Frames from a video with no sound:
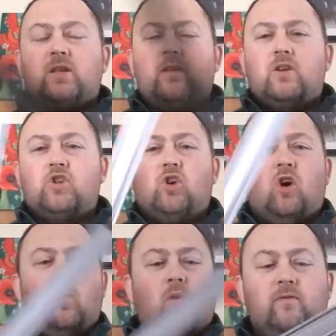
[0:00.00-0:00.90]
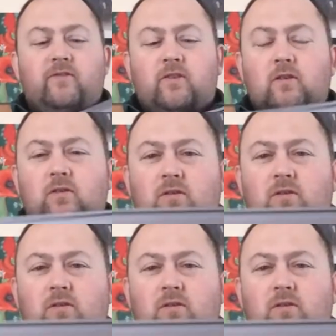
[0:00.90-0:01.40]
and then a shorter one for